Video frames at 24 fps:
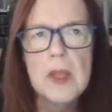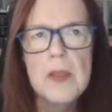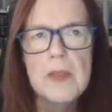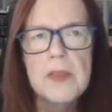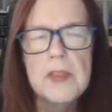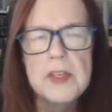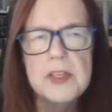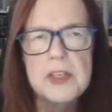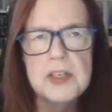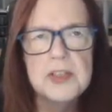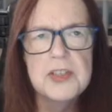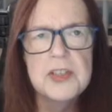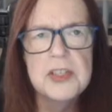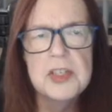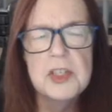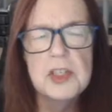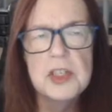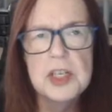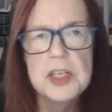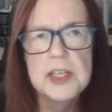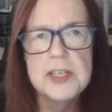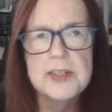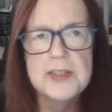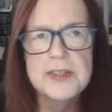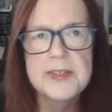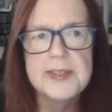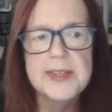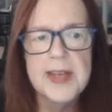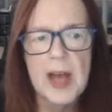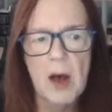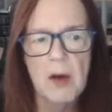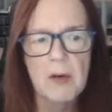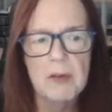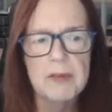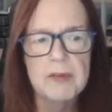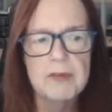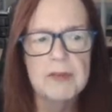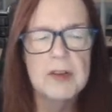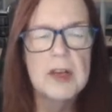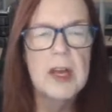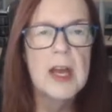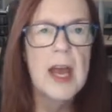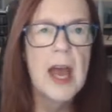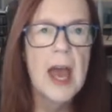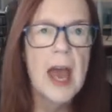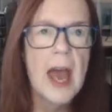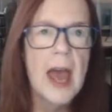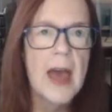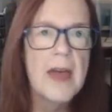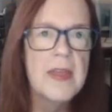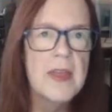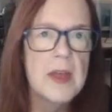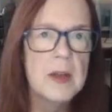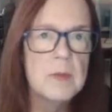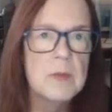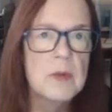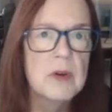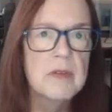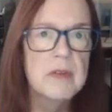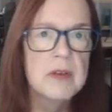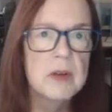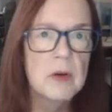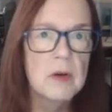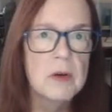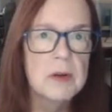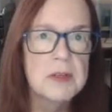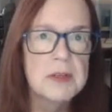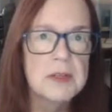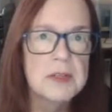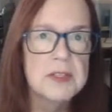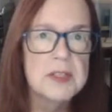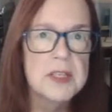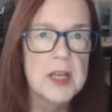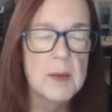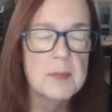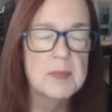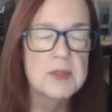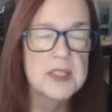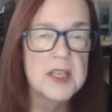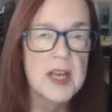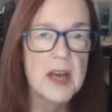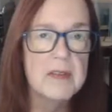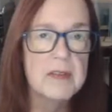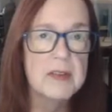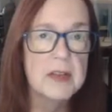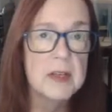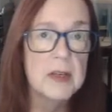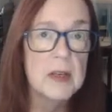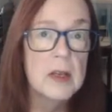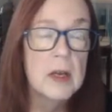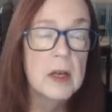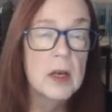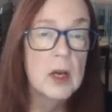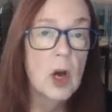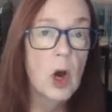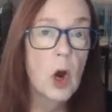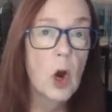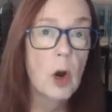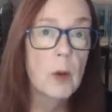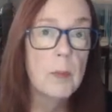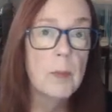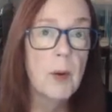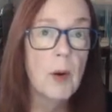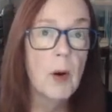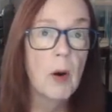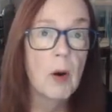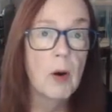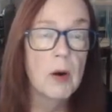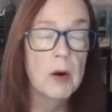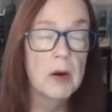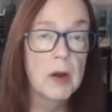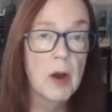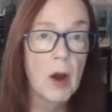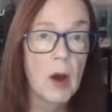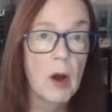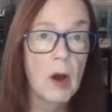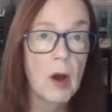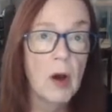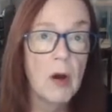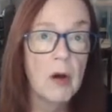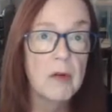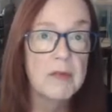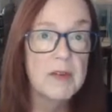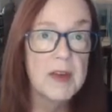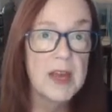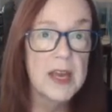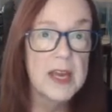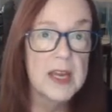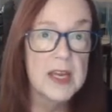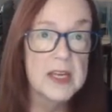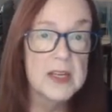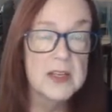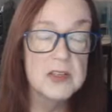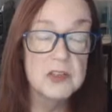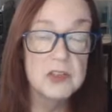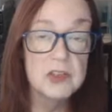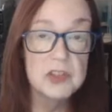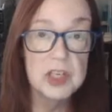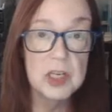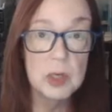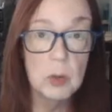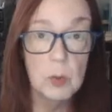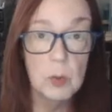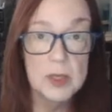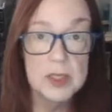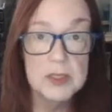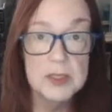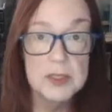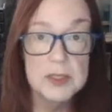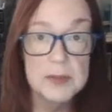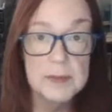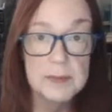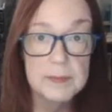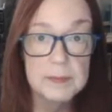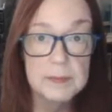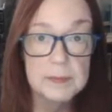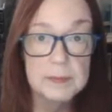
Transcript: the decision itself and then moving on to step seven are part of a sequence.